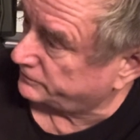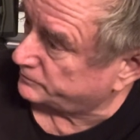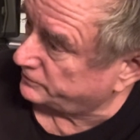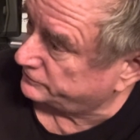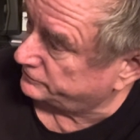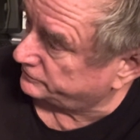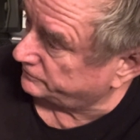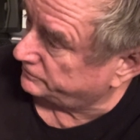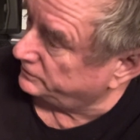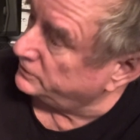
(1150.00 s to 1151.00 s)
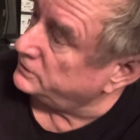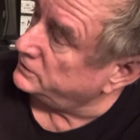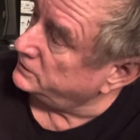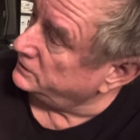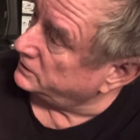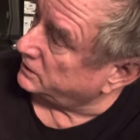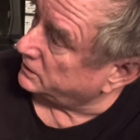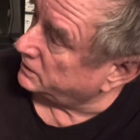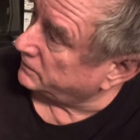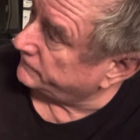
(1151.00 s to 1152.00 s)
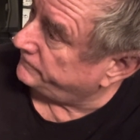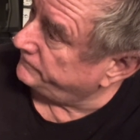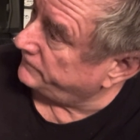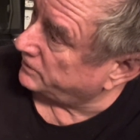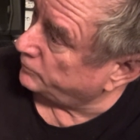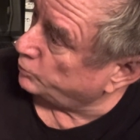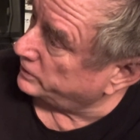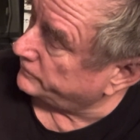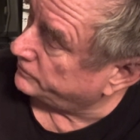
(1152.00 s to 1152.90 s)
presses of our wonderful